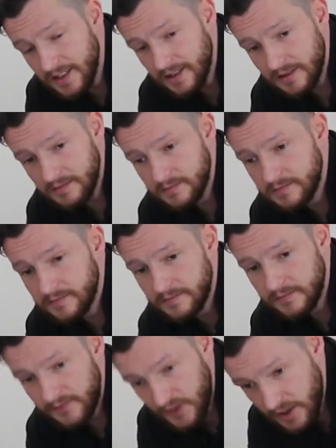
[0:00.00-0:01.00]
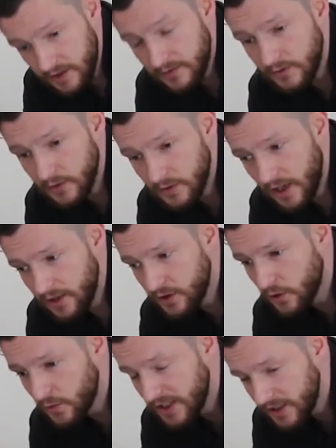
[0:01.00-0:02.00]
it, first of all, and
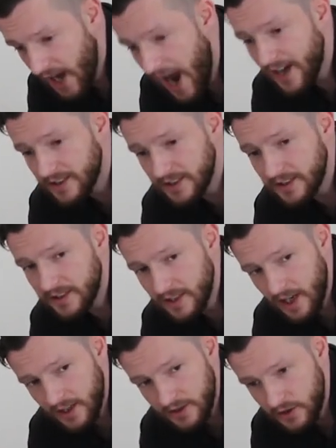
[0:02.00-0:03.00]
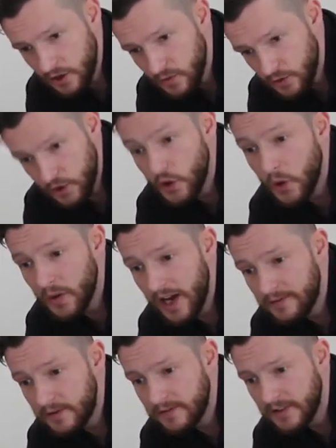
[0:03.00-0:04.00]
you're already acting like you know
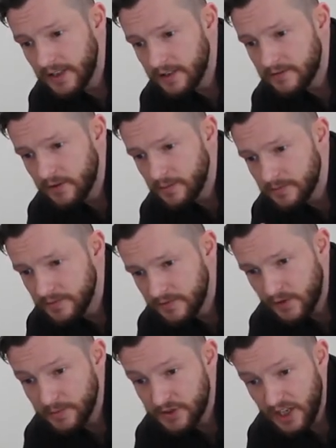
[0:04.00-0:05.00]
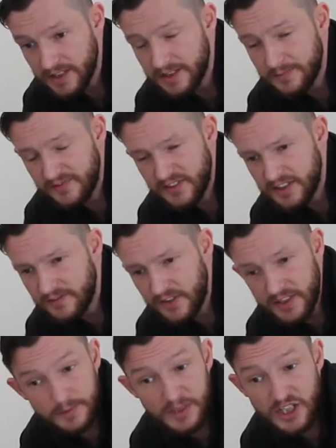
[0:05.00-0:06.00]
everything from just the
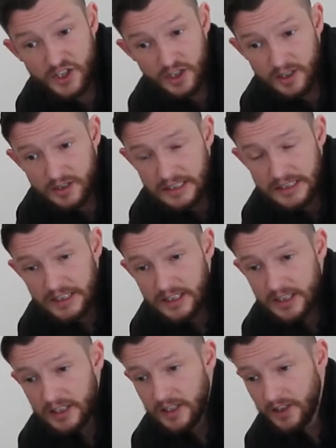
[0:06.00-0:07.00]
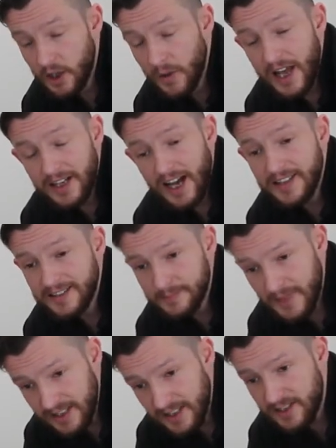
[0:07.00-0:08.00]
first picture. You know, like as
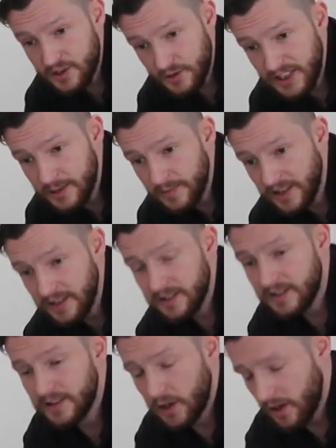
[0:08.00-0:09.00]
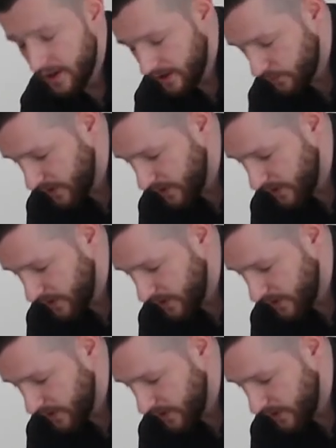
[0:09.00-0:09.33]
massage treatments, you know,